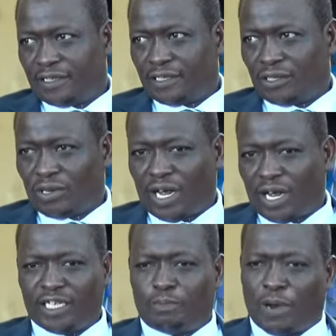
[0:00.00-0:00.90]
so that
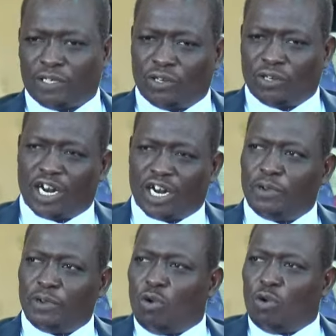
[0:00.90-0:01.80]
this person can be
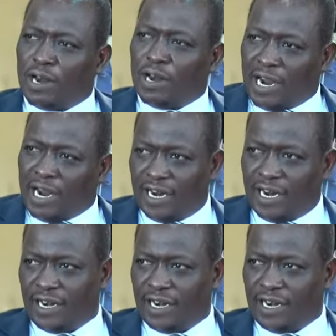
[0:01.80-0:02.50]
open-minded.